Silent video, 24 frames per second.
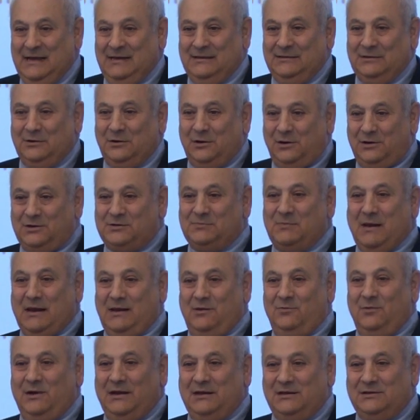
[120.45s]
There are as many
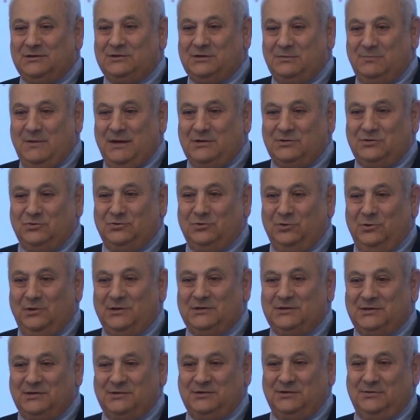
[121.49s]
ways to measure
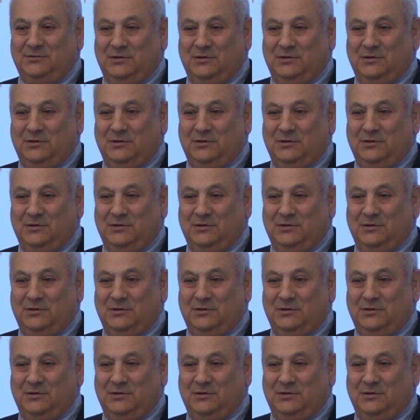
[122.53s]
noise as